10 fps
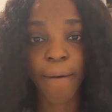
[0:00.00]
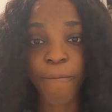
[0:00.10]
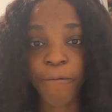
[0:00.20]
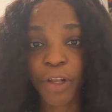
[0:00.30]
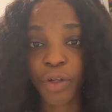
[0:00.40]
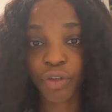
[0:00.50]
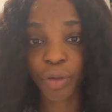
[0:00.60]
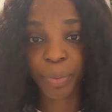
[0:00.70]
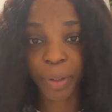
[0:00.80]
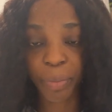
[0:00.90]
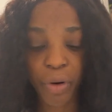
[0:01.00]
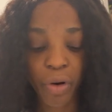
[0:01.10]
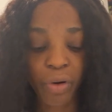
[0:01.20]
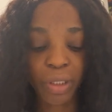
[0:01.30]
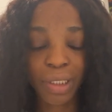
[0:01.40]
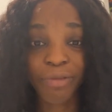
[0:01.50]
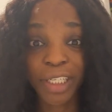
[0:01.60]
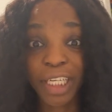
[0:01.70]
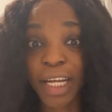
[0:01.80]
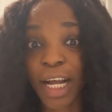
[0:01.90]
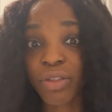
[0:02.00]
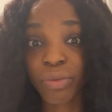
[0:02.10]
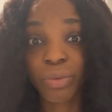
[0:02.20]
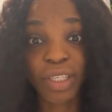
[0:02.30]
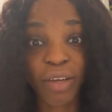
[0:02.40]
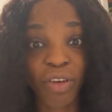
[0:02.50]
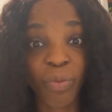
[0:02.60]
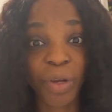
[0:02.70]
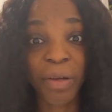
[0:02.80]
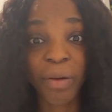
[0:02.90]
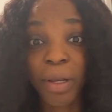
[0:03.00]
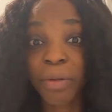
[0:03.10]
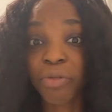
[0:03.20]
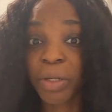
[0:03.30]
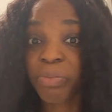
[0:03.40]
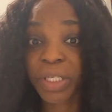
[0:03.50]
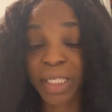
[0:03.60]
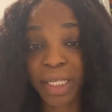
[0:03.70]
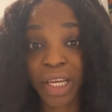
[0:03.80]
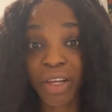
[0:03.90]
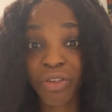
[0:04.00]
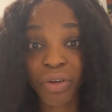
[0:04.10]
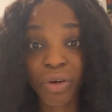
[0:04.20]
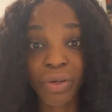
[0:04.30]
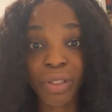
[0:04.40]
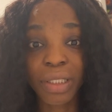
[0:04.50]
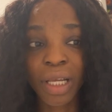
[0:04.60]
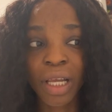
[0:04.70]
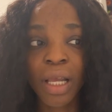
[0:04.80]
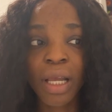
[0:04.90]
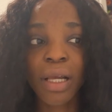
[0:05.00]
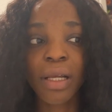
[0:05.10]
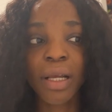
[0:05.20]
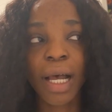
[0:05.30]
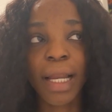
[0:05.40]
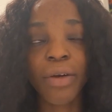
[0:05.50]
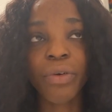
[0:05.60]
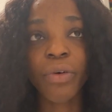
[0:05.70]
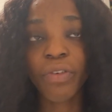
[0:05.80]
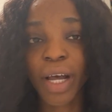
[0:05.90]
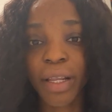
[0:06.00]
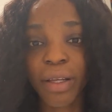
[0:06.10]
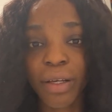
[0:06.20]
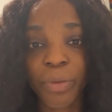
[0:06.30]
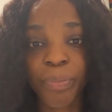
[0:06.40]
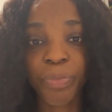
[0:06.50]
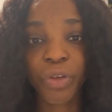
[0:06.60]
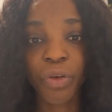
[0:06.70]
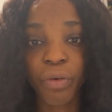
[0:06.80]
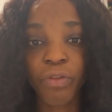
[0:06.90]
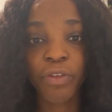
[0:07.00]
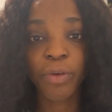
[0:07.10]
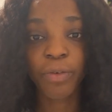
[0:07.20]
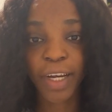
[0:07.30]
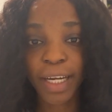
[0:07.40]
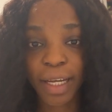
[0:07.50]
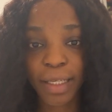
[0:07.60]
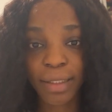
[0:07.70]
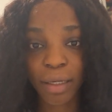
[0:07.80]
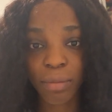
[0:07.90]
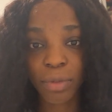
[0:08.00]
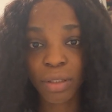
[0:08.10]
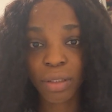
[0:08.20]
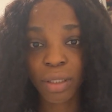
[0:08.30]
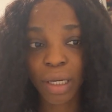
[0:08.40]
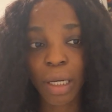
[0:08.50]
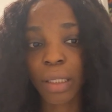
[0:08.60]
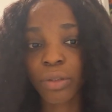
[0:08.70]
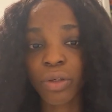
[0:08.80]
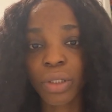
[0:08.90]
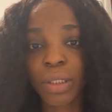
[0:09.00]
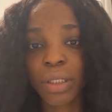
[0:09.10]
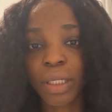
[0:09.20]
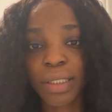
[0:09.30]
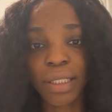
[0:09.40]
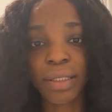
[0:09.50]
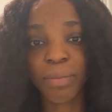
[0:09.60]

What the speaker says: field trip reports, reading articles every week, doing presentations, and over here your final exams are just a certain